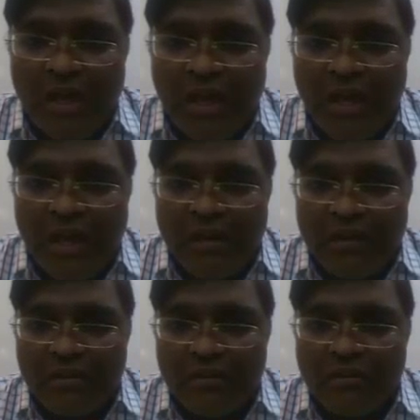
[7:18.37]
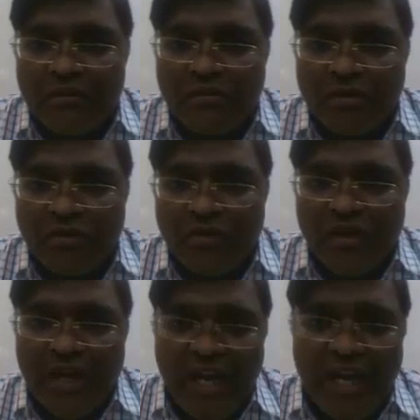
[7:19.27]
Suppose right
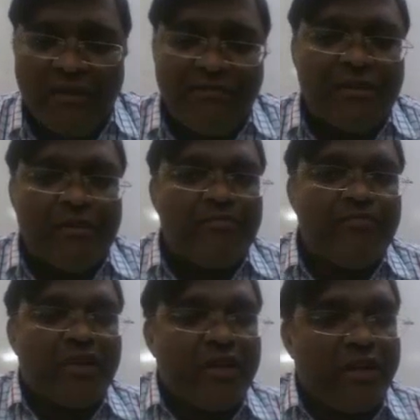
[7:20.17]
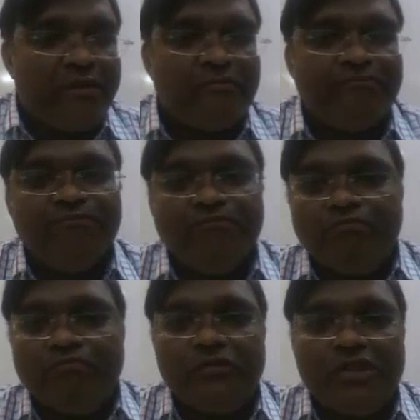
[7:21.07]
now, let me consider this to be
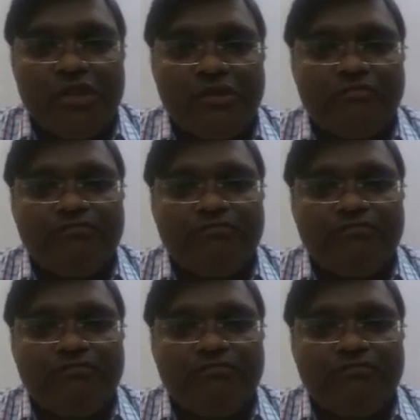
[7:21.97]
air.